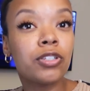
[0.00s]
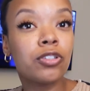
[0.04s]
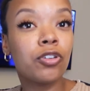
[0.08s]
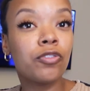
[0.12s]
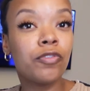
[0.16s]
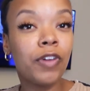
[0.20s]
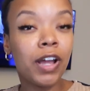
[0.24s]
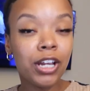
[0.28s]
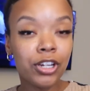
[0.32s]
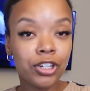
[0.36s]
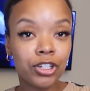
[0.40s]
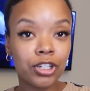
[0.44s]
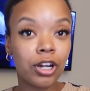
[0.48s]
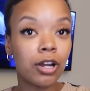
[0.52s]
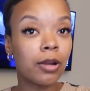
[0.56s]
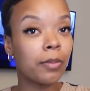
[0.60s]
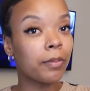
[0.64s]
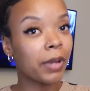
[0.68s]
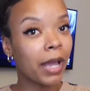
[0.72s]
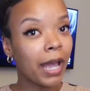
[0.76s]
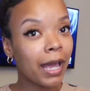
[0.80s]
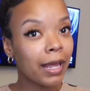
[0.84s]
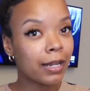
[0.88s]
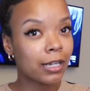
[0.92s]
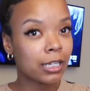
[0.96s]
So if I share
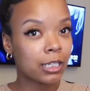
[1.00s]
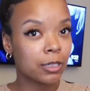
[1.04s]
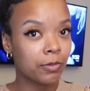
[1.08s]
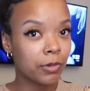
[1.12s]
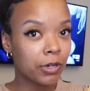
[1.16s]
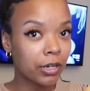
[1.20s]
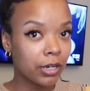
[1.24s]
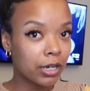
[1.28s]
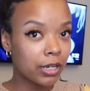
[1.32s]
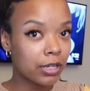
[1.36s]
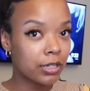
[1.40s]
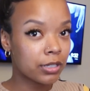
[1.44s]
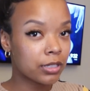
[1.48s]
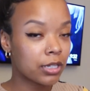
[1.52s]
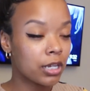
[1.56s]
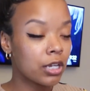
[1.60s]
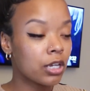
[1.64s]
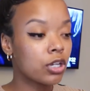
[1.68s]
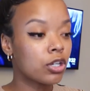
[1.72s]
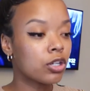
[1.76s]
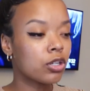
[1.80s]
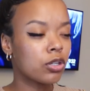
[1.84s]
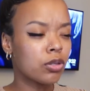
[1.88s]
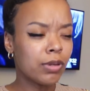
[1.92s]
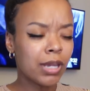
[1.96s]
a bad experience,
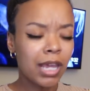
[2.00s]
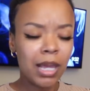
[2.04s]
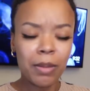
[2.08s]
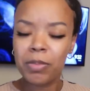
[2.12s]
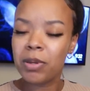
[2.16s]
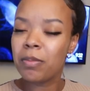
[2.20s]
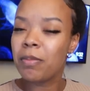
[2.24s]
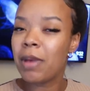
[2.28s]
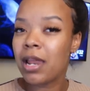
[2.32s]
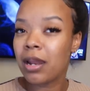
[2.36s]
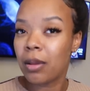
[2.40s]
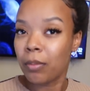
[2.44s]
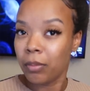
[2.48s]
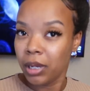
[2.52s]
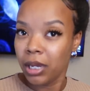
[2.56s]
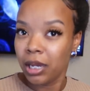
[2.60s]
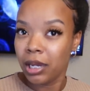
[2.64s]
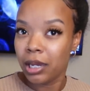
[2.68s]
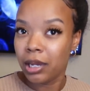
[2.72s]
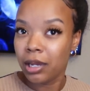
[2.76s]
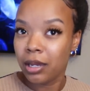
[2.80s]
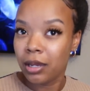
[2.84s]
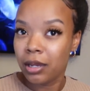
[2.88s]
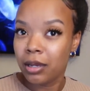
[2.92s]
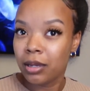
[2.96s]
you can't be mad at
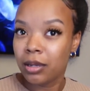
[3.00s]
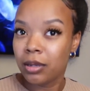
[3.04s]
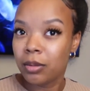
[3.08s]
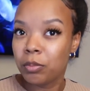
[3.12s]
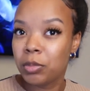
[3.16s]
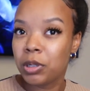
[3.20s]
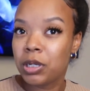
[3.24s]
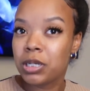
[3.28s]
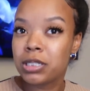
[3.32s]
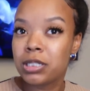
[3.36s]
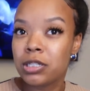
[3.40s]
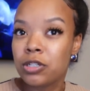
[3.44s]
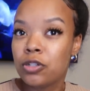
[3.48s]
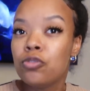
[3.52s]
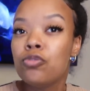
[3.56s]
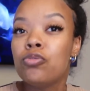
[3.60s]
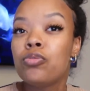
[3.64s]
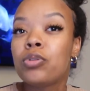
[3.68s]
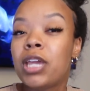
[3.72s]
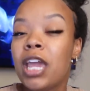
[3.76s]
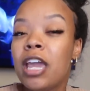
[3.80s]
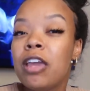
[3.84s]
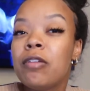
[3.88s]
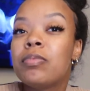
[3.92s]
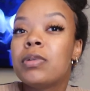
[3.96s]
me because you
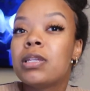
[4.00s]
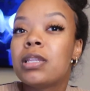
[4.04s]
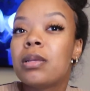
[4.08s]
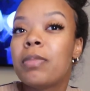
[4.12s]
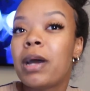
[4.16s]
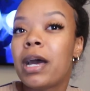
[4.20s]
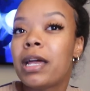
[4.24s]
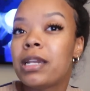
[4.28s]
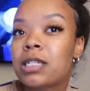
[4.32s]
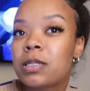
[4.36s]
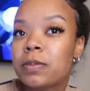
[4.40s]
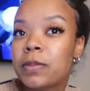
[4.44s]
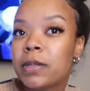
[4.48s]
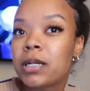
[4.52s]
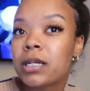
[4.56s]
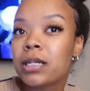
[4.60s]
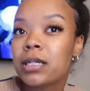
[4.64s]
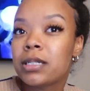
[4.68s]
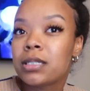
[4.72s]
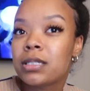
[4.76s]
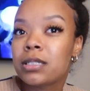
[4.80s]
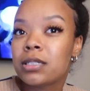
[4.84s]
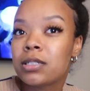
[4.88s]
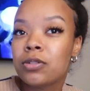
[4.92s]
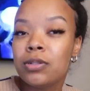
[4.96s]
gave me the bad
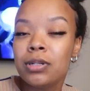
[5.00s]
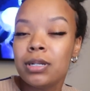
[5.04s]
experience.